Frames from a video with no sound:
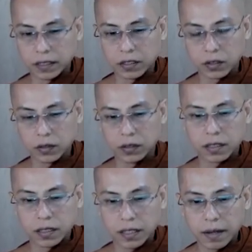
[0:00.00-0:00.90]
So
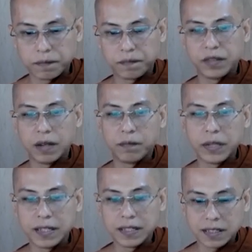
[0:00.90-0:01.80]
the
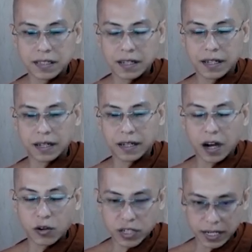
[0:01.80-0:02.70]
beings are
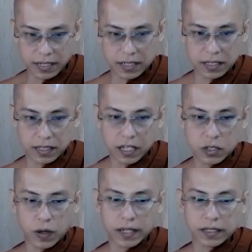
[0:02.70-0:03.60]
countless.
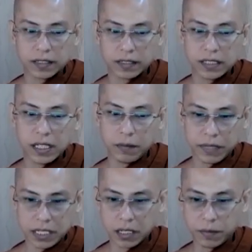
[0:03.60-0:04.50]
That's why
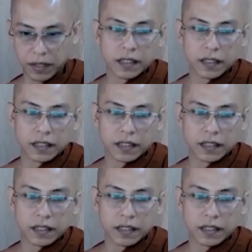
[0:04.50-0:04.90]
illimitable.